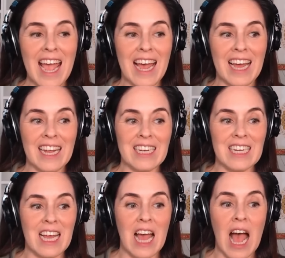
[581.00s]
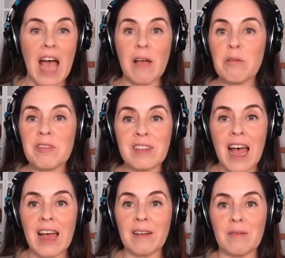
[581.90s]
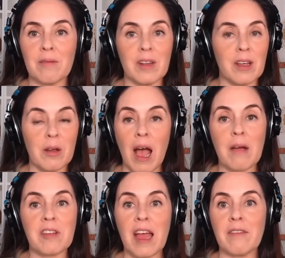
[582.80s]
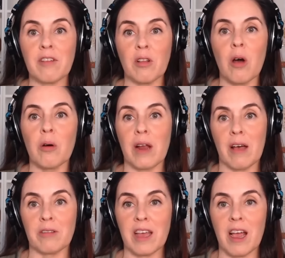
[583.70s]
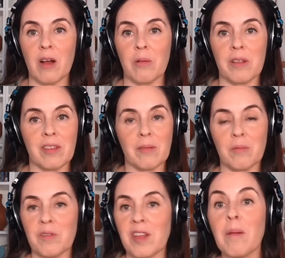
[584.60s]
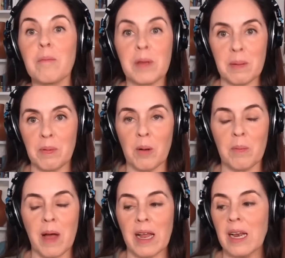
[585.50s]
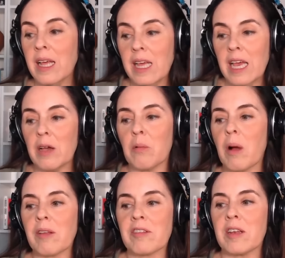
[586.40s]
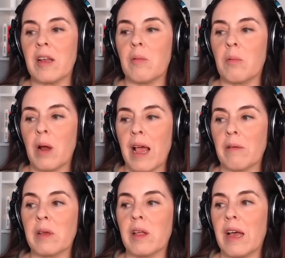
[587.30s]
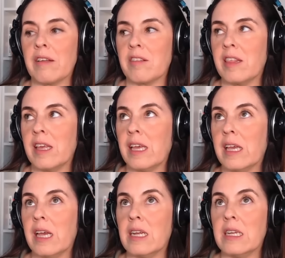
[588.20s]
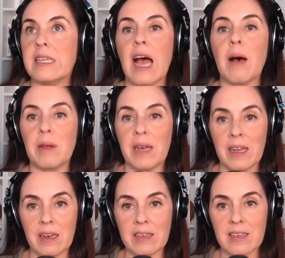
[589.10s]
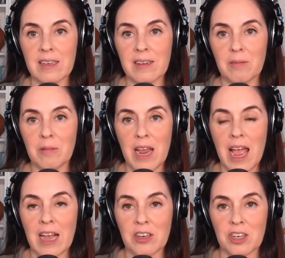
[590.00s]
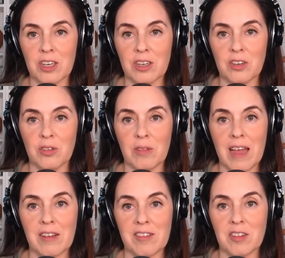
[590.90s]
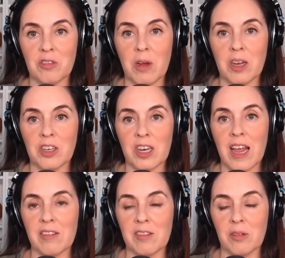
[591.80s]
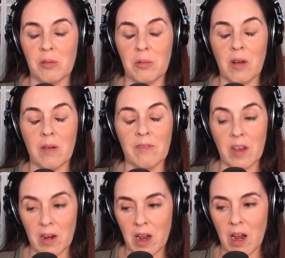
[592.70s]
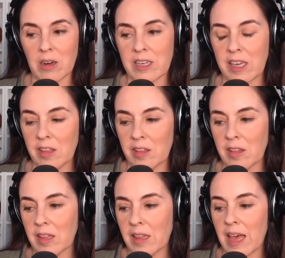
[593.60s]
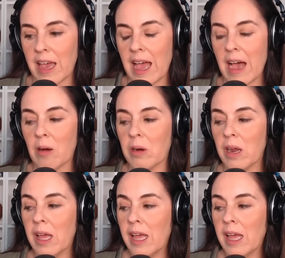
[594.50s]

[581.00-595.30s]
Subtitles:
And I was I was kind of alone out there with some people, but it wasn't what I realized the dominant reaction to that situation, as you very articulately lay out.